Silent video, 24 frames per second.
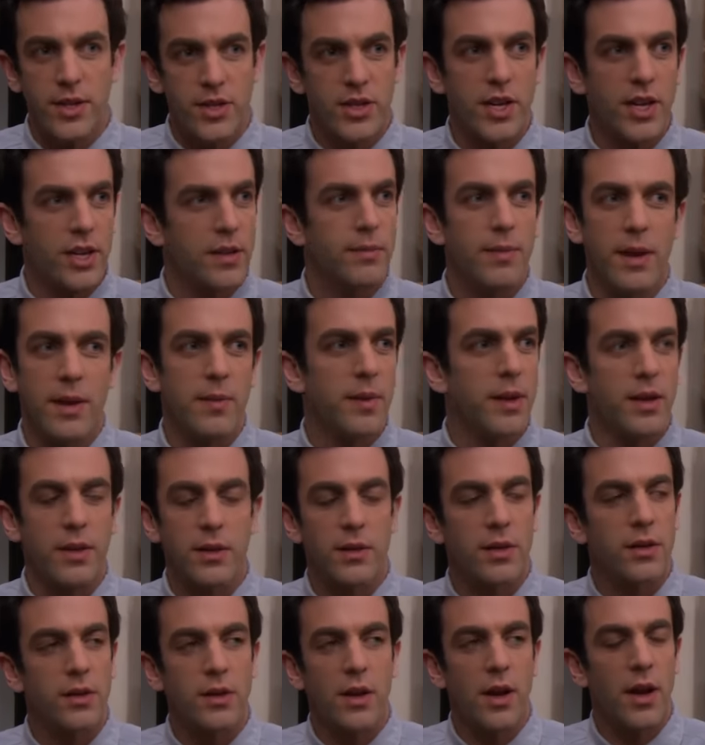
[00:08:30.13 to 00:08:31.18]
they shake the baby,
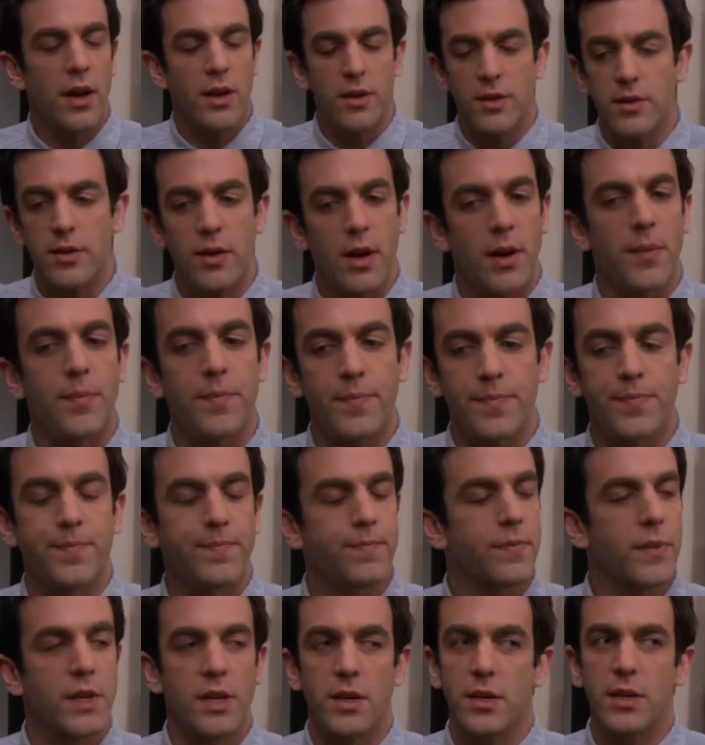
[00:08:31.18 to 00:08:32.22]
and you gotta,
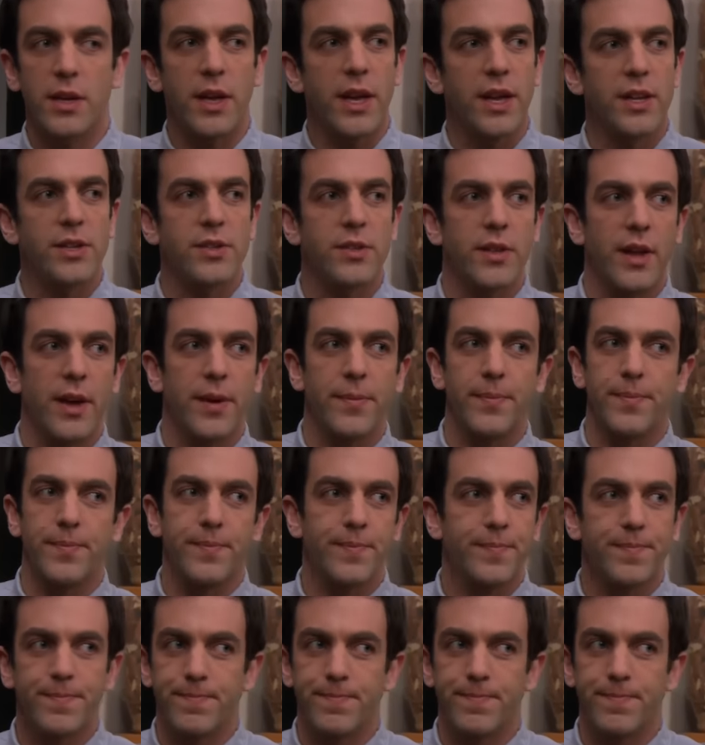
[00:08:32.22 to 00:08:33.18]
you can't do that.